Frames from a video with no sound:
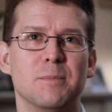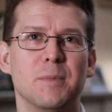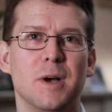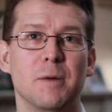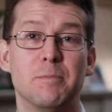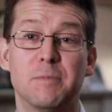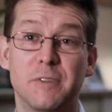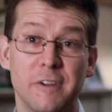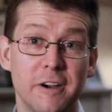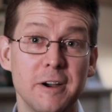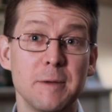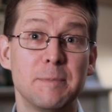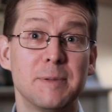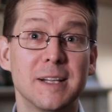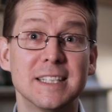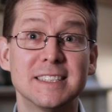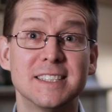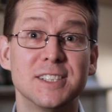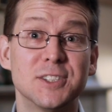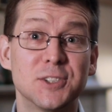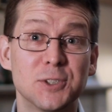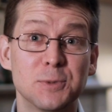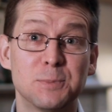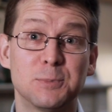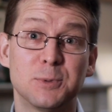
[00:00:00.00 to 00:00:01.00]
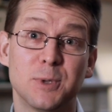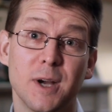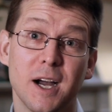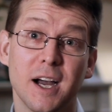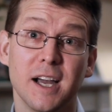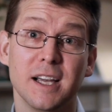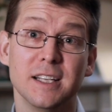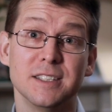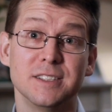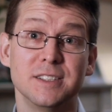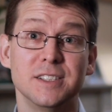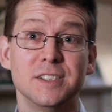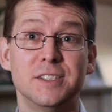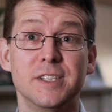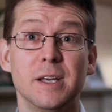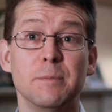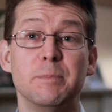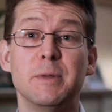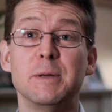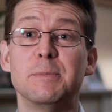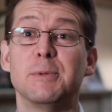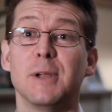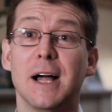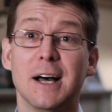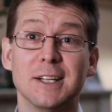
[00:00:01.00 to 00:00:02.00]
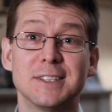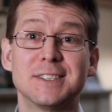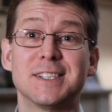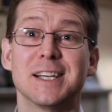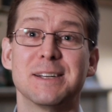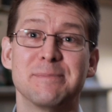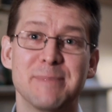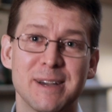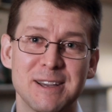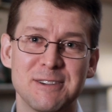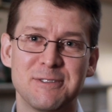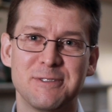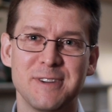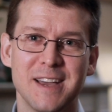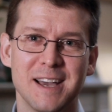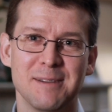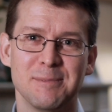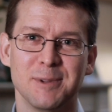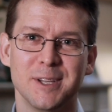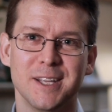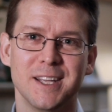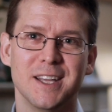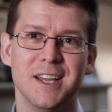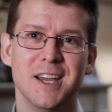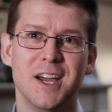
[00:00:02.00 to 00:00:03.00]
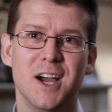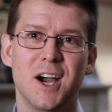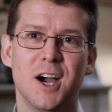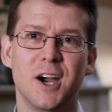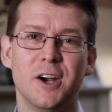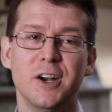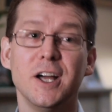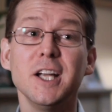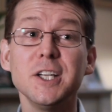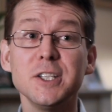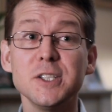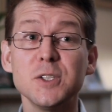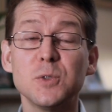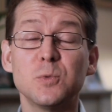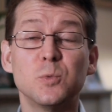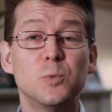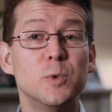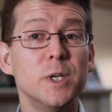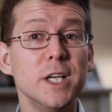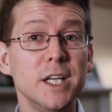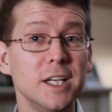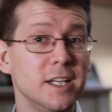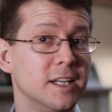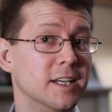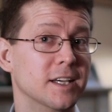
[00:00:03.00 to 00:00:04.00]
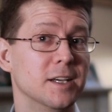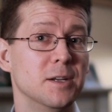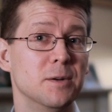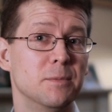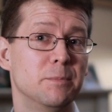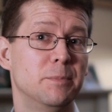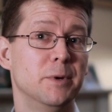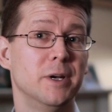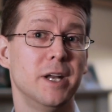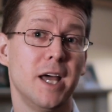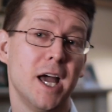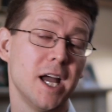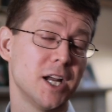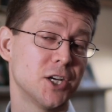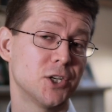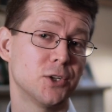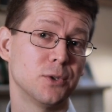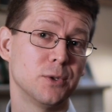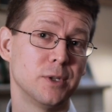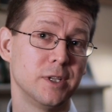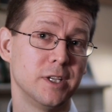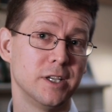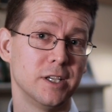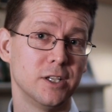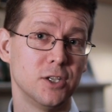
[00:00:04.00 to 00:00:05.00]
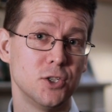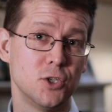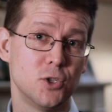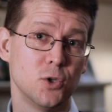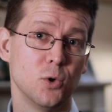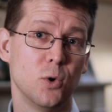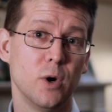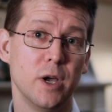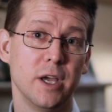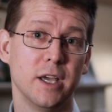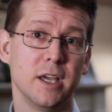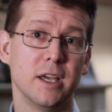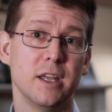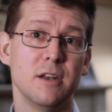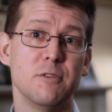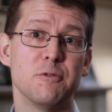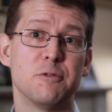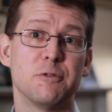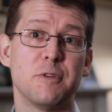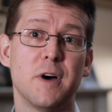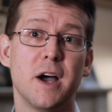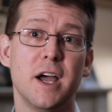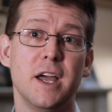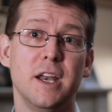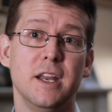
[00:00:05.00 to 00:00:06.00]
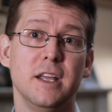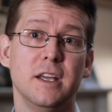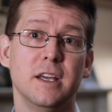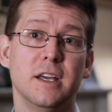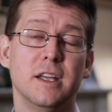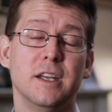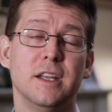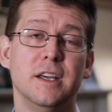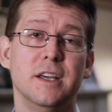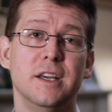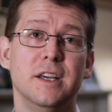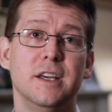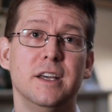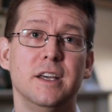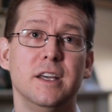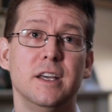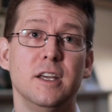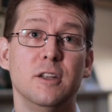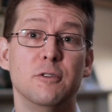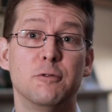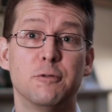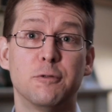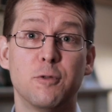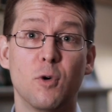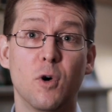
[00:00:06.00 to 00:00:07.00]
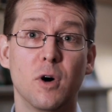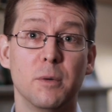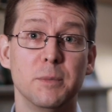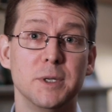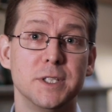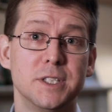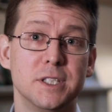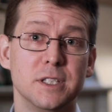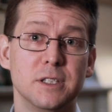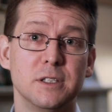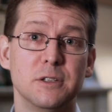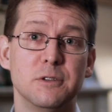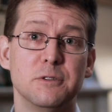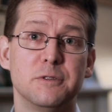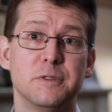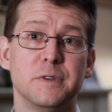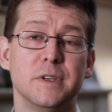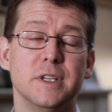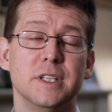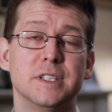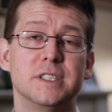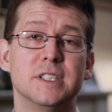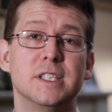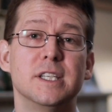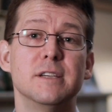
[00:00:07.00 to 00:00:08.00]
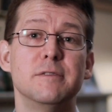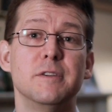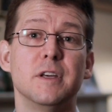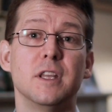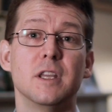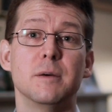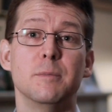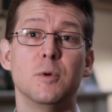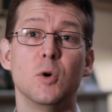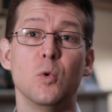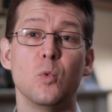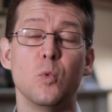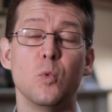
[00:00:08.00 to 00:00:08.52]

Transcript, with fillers: a very pleasant surprise is that people outside my family are not just reading it, but actually enjoying it and finding it informative. It's giving them a